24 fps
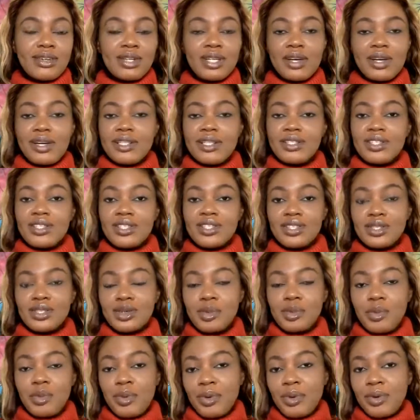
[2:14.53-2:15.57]
all our
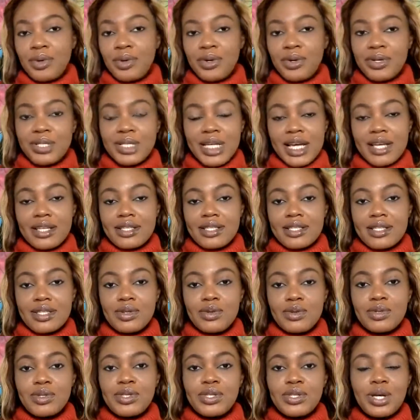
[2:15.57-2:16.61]
digital products are
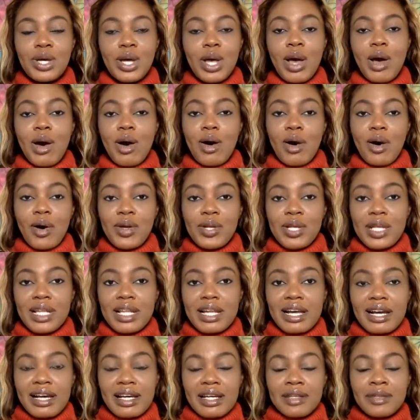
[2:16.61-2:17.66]
sold
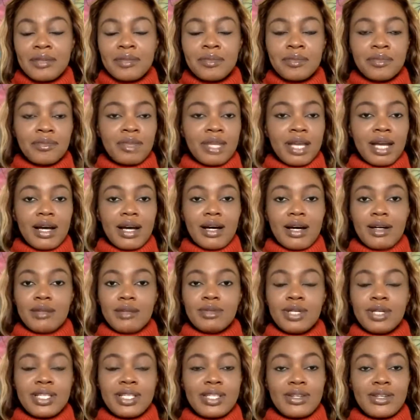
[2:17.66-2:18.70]
online
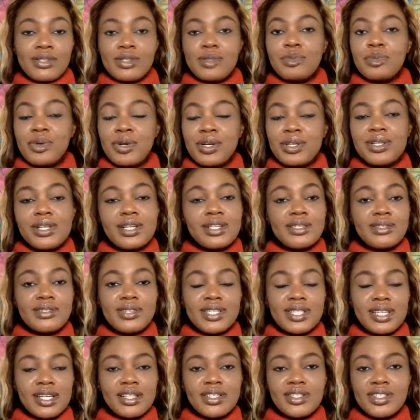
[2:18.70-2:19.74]
at
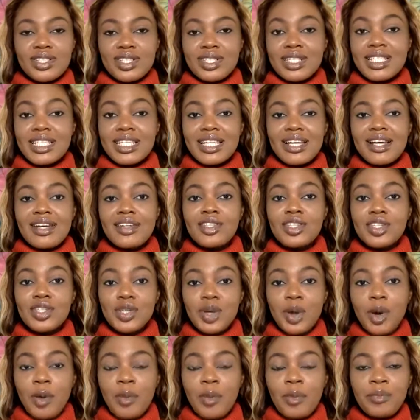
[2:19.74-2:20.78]

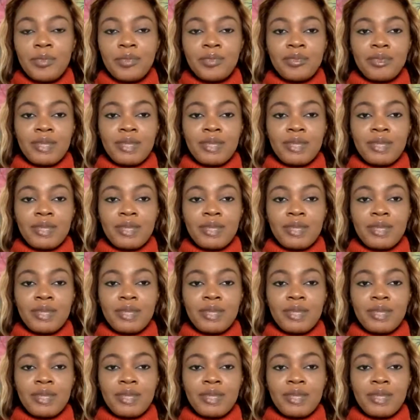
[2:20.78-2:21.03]
entrepreneurs.ng/shop.